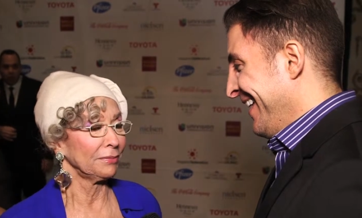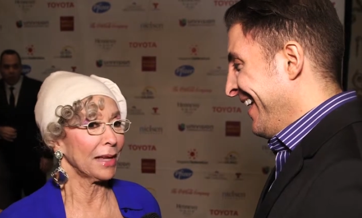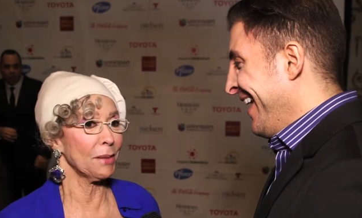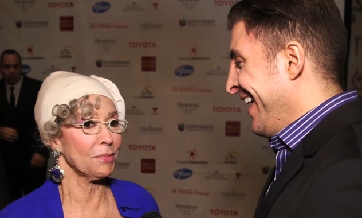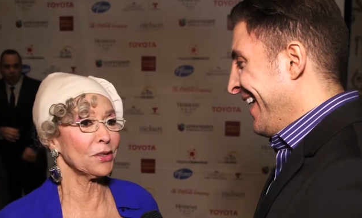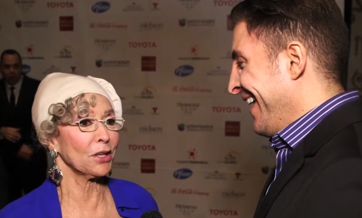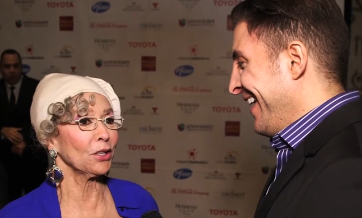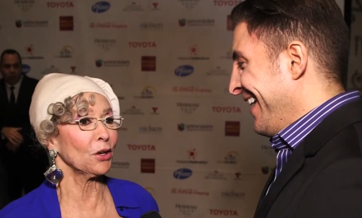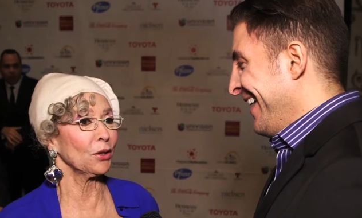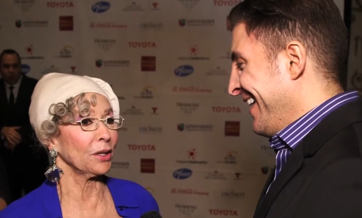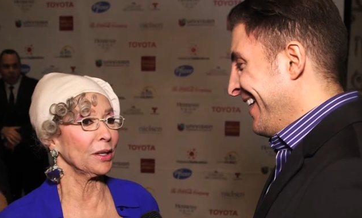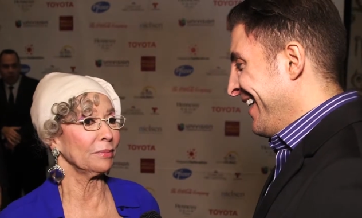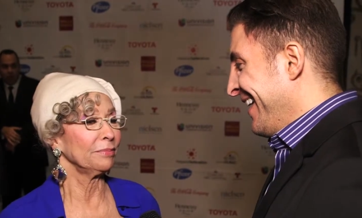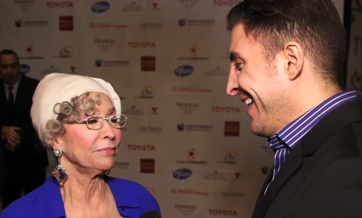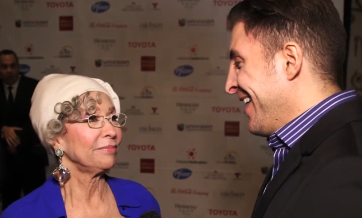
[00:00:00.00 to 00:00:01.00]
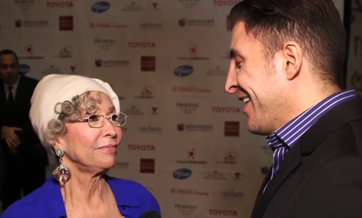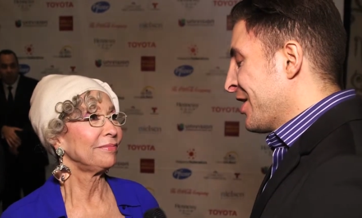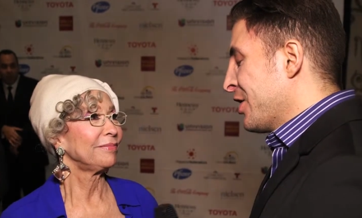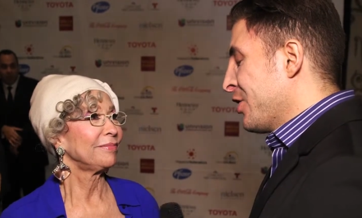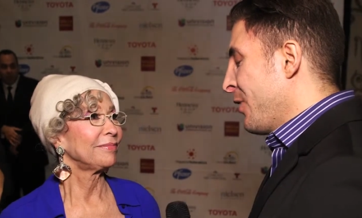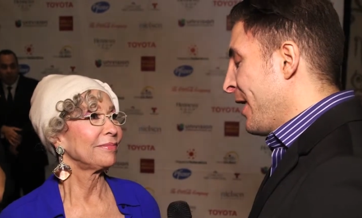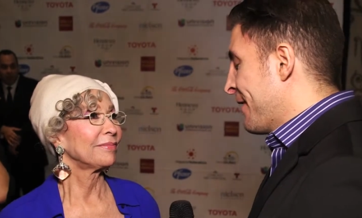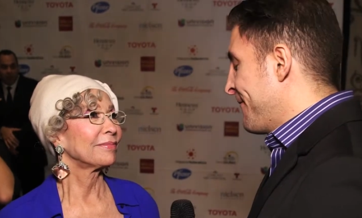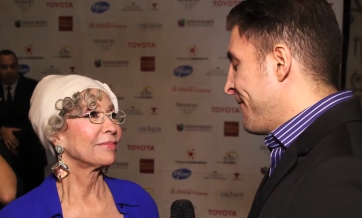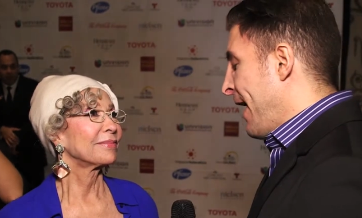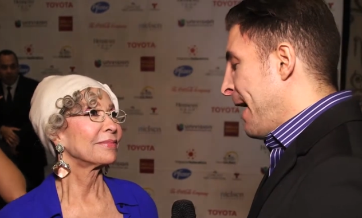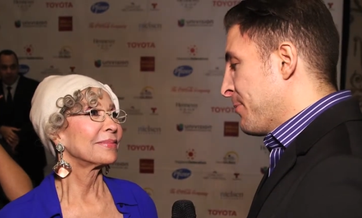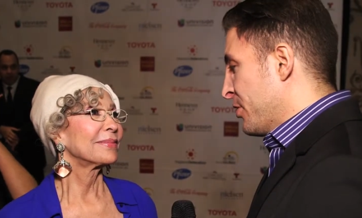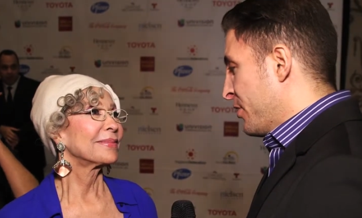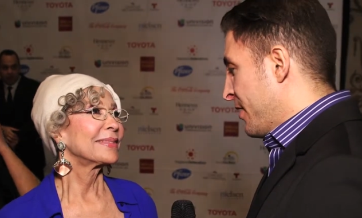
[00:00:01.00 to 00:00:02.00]
Speaker 1: Absolutely.
Speaker 2: You had a
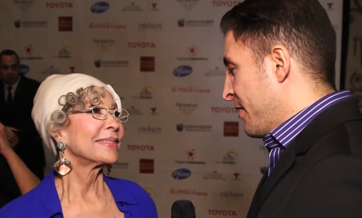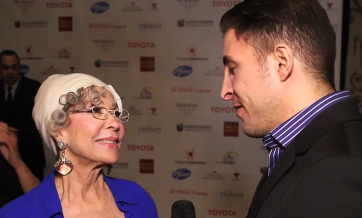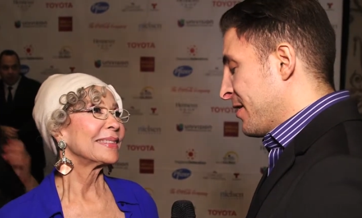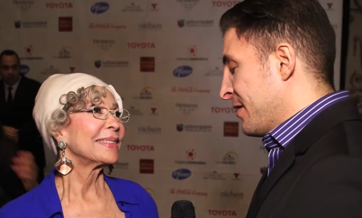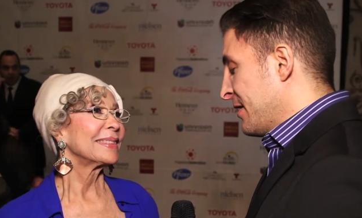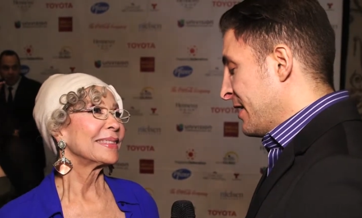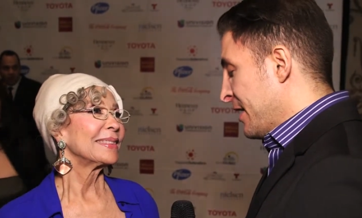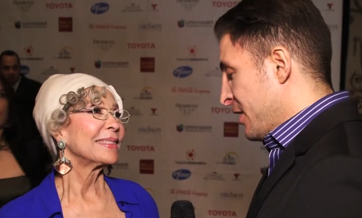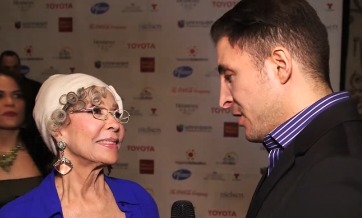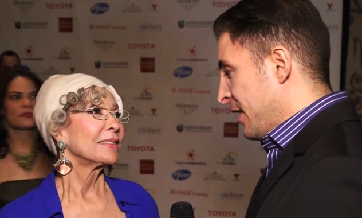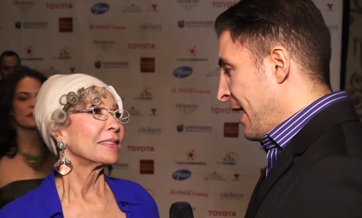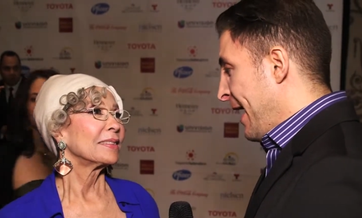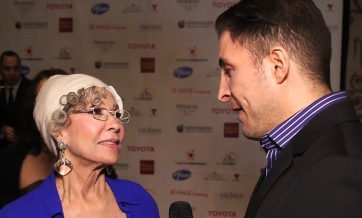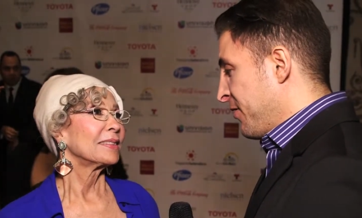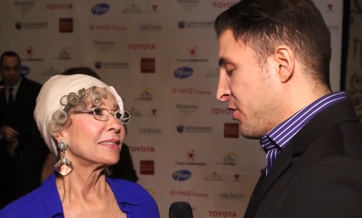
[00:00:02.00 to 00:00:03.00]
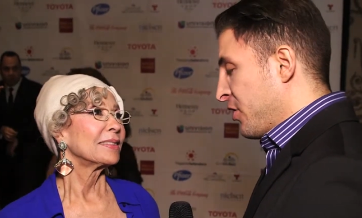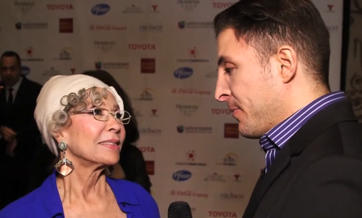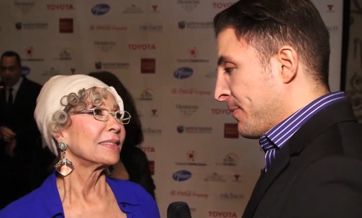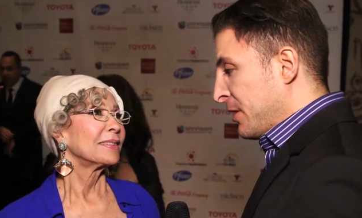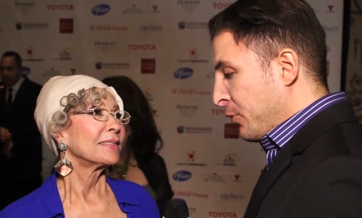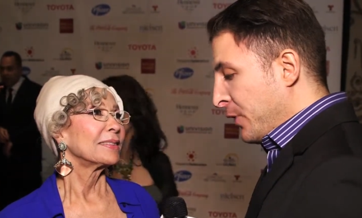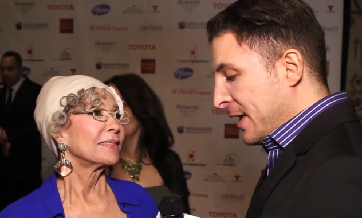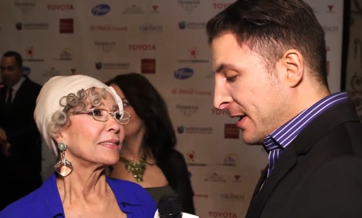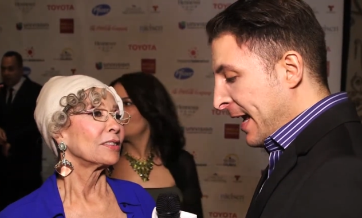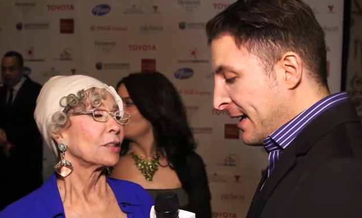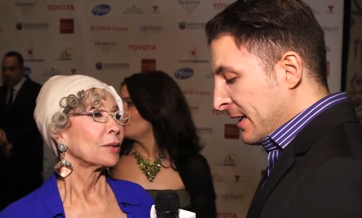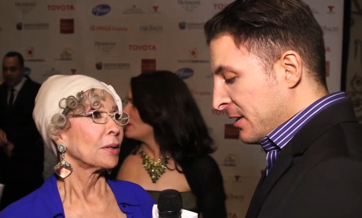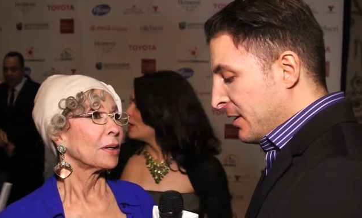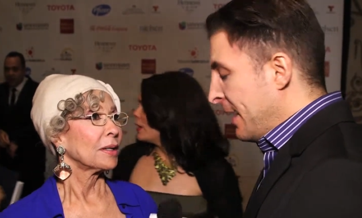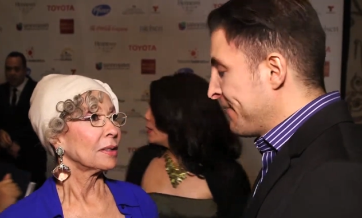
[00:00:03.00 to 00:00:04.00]
fabulous year last year between
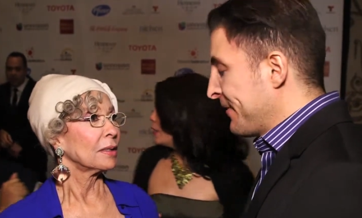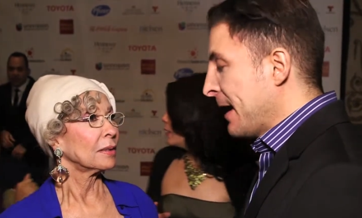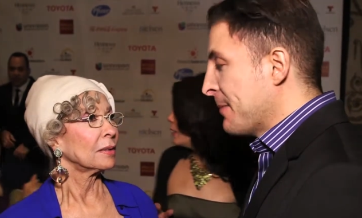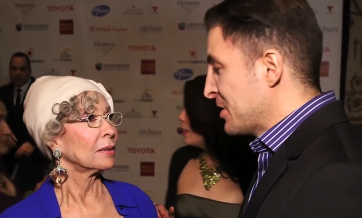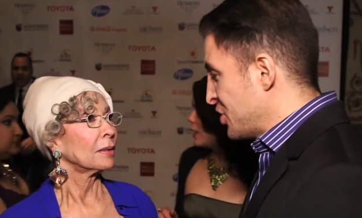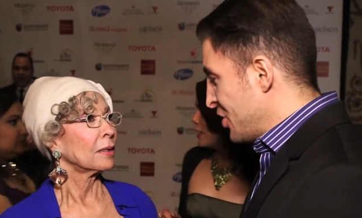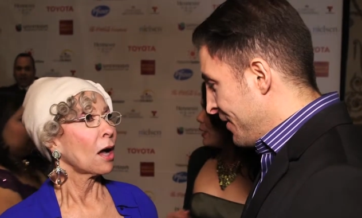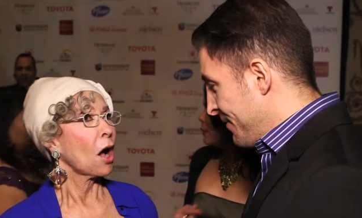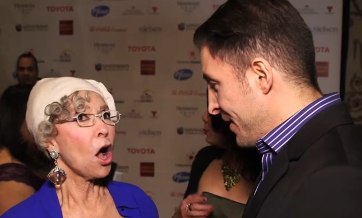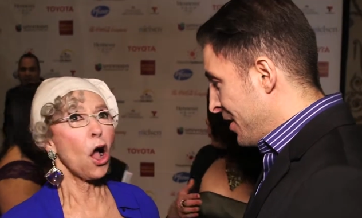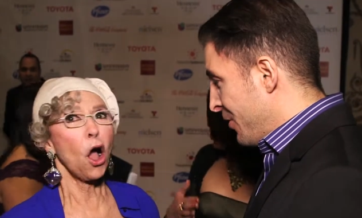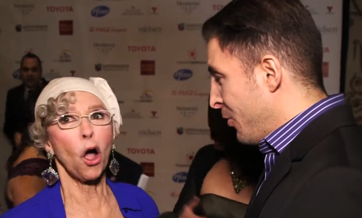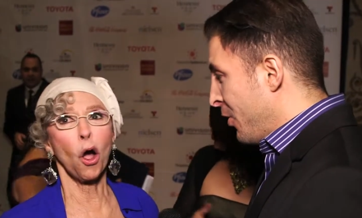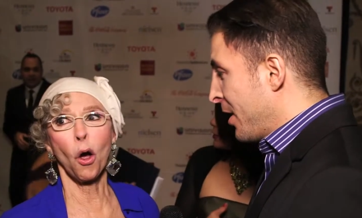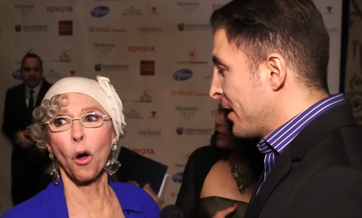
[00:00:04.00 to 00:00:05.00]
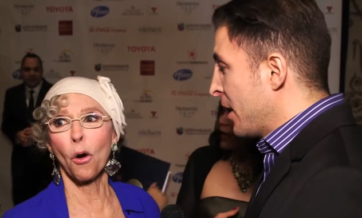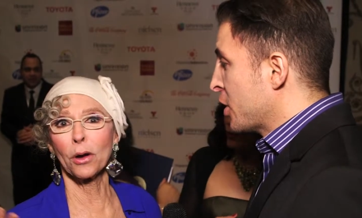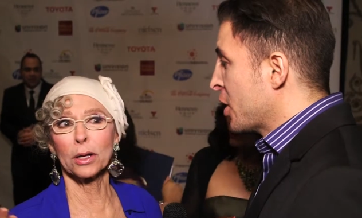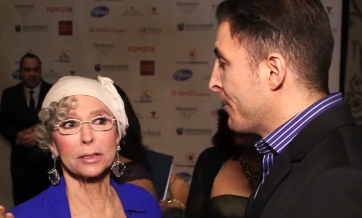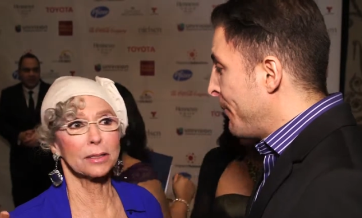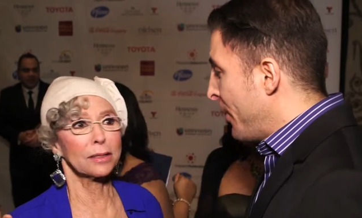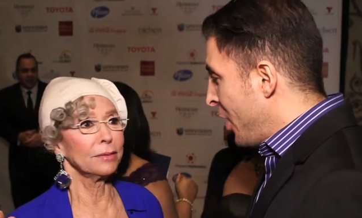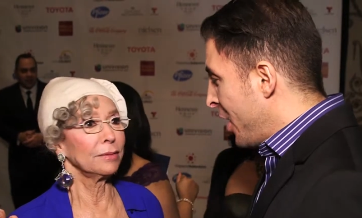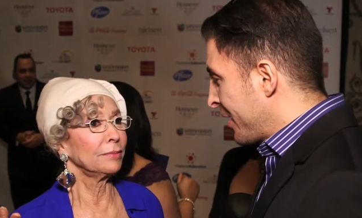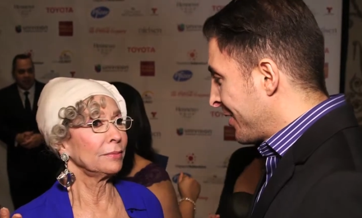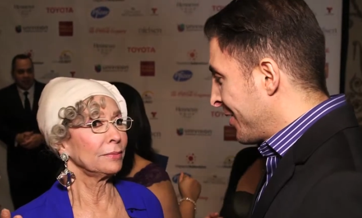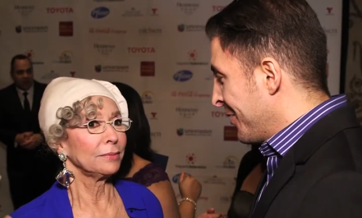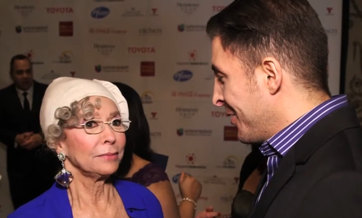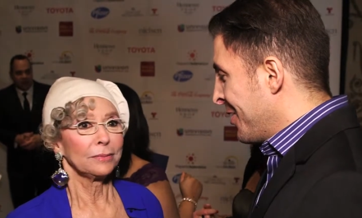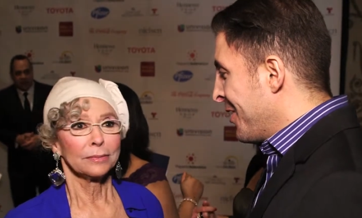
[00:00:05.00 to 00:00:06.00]
getting a Lifetime Achievement oh, Award, your book.
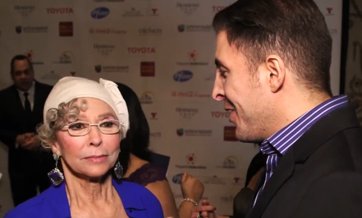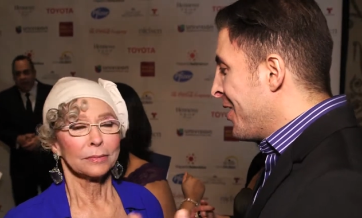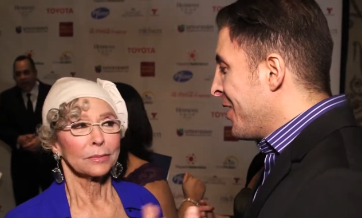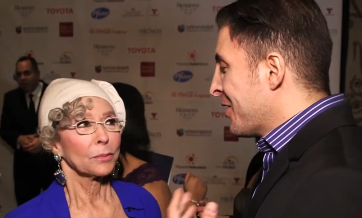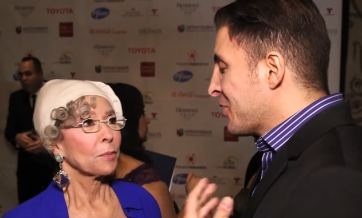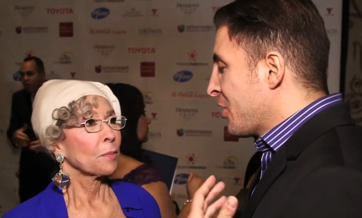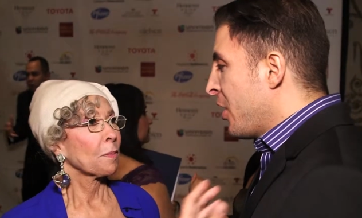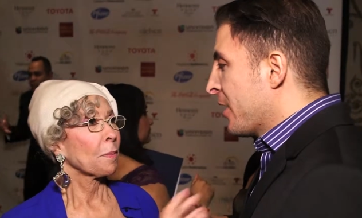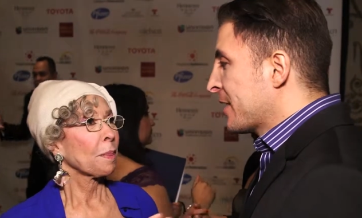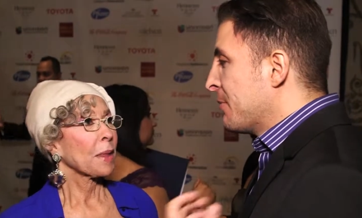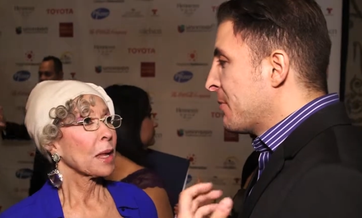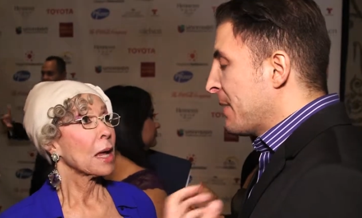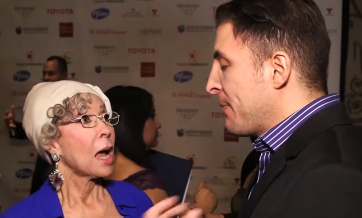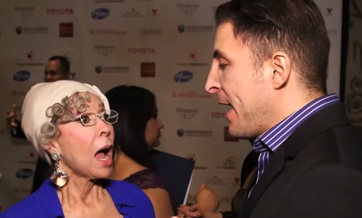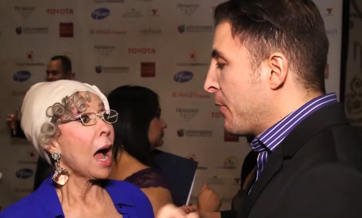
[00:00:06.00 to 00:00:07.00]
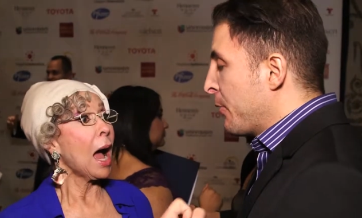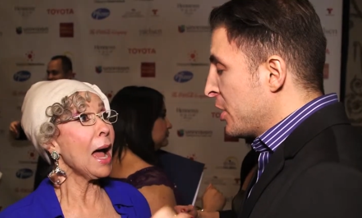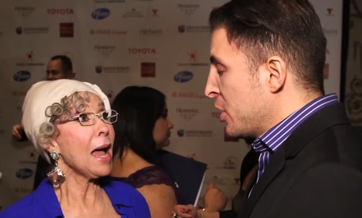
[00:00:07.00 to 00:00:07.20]
Talk to me about
Speaker 1: what